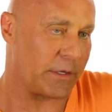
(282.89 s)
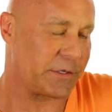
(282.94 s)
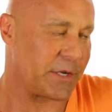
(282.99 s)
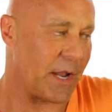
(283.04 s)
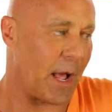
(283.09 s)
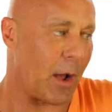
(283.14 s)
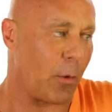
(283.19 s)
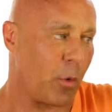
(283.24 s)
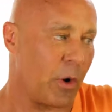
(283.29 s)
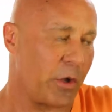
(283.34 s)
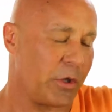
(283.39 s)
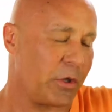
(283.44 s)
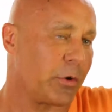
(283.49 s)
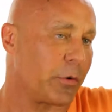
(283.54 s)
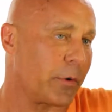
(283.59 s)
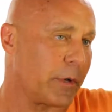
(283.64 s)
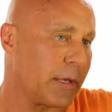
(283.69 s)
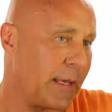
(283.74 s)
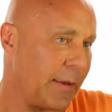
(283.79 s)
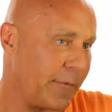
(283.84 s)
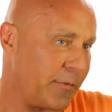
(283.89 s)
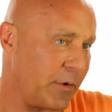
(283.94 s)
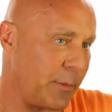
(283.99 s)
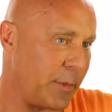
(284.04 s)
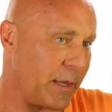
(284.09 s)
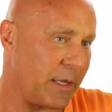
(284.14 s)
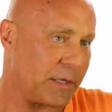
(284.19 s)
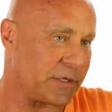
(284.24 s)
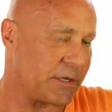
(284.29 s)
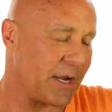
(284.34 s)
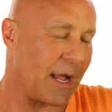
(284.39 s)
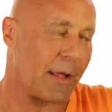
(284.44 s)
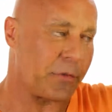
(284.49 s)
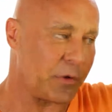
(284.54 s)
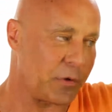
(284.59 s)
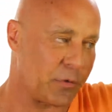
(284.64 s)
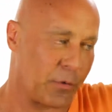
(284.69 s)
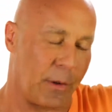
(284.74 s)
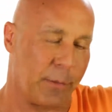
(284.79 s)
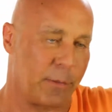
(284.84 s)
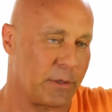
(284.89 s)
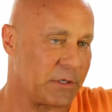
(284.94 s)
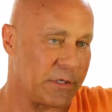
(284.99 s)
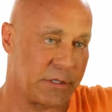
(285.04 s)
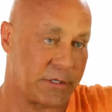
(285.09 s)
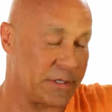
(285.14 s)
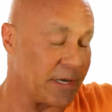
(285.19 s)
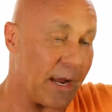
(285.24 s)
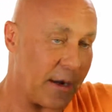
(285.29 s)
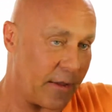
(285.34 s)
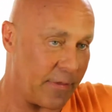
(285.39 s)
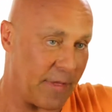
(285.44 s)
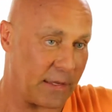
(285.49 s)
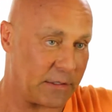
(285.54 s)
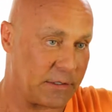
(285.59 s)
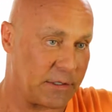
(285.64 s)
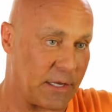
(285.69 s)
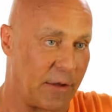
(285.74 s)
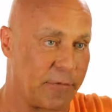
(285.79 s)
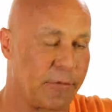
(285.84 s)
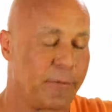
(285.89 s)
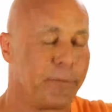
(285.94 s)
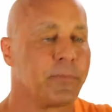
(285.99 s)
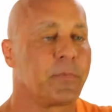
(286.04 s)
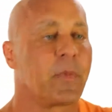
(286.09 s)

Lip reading: It's not what you're giving me. It's not the treatments. It's none of that stuff.